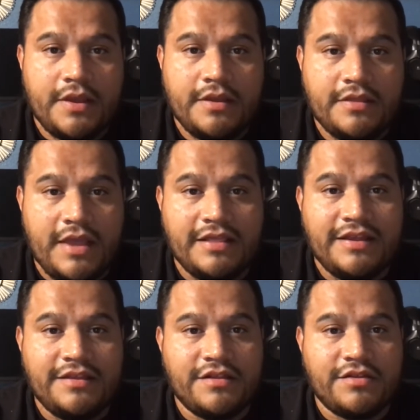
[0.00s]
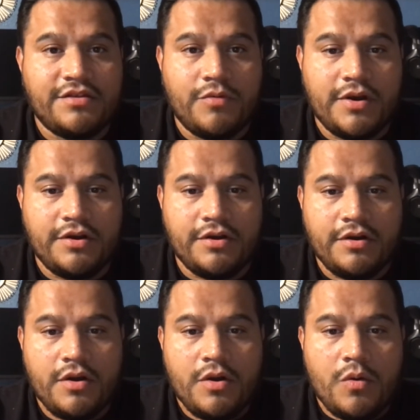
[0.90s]
that leads us to wonder,
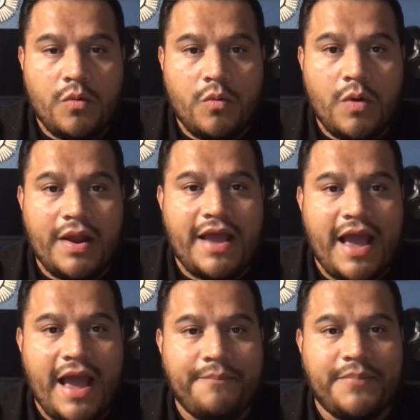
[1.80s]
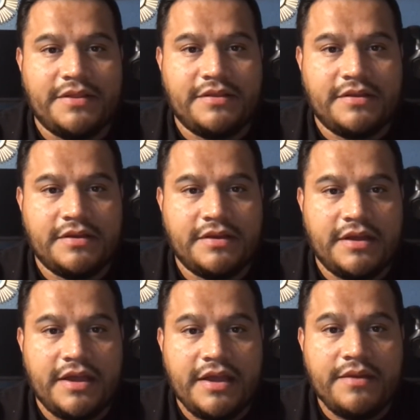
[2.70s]
what happened
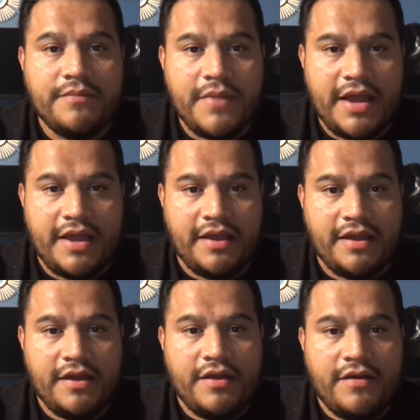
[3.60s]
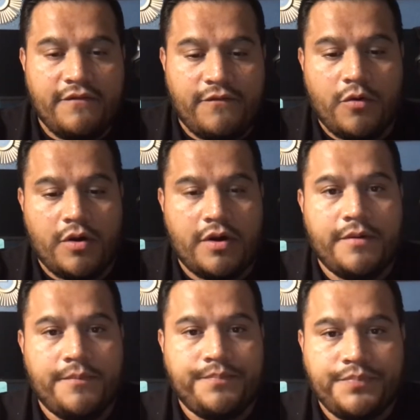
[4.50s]
in May for
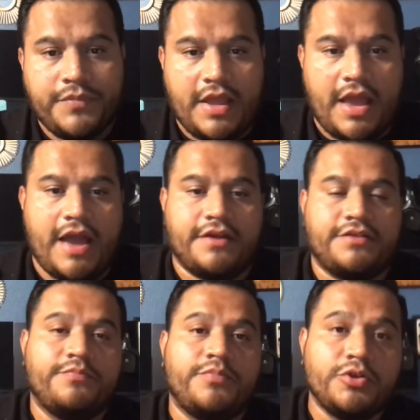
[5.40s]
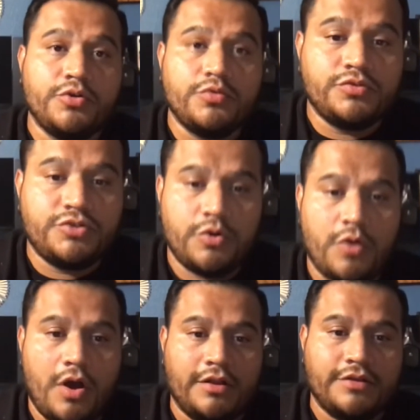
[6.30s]
Act Blue to
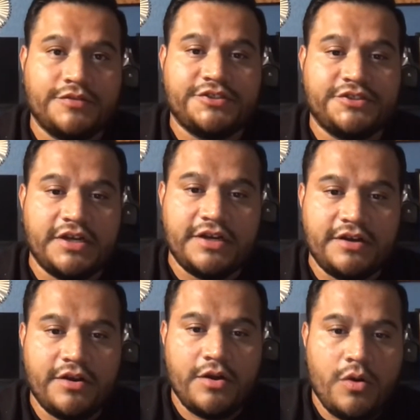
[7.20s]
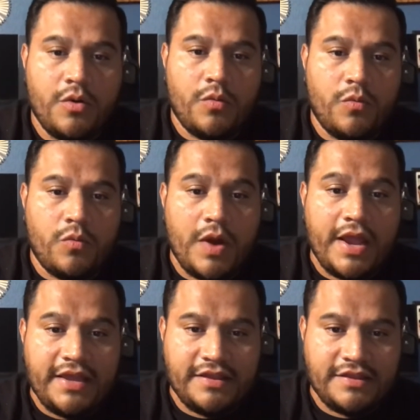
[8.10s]
all of a sudden
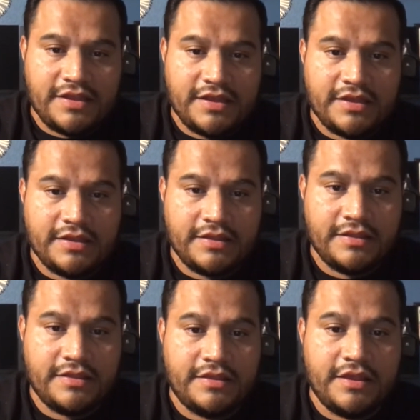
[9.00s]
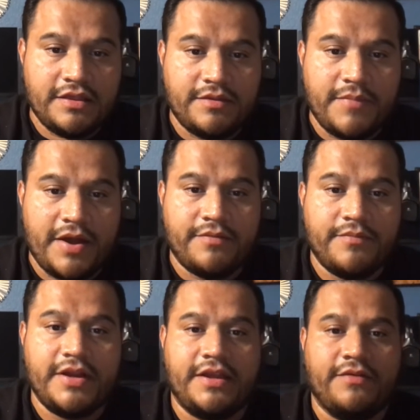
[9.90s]
raise this amount of
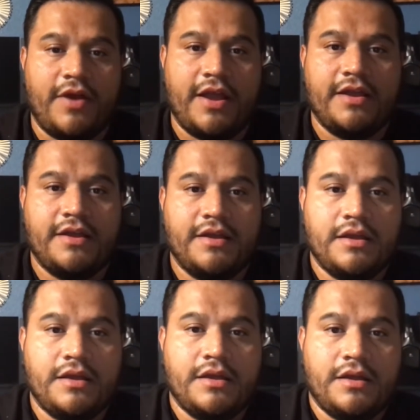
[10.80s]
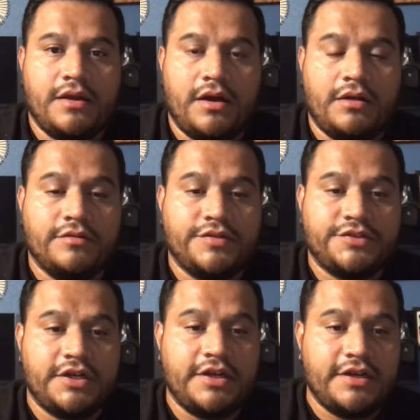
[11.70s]
money, right? All of a
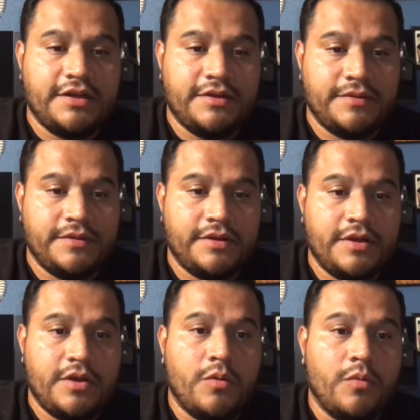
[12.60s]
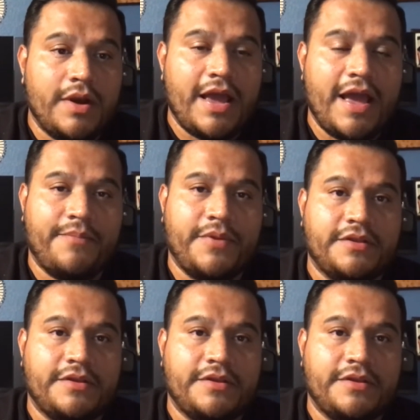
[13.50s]
sudden, what happened?